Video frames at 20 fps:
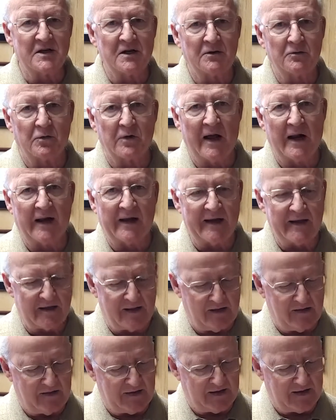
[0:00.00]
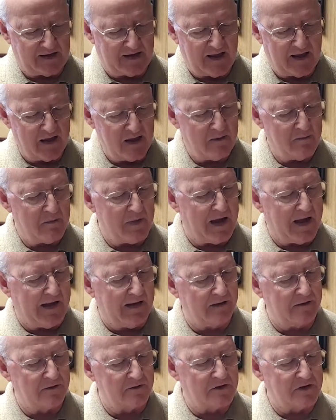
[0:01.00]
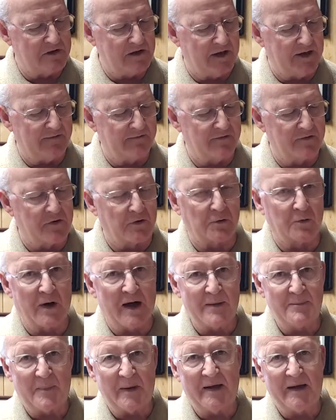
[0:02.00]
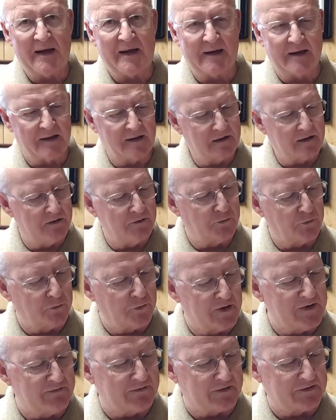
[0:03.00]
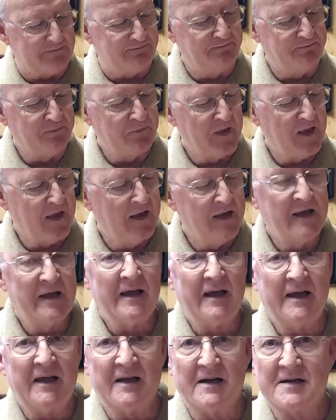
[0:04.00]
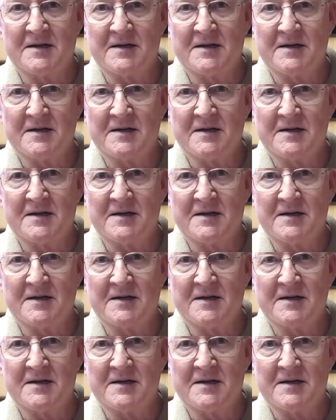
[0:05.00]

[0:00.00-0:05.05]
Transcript: a relic that came out of the Rappahannock River. It